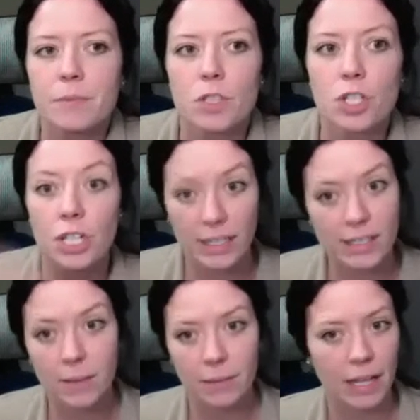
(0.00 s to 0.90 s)
shed
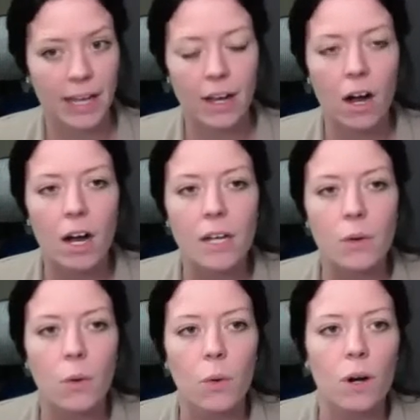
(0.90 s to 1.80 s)
some light on
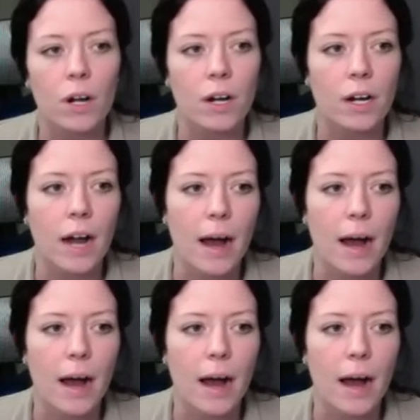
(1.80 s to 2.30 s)
or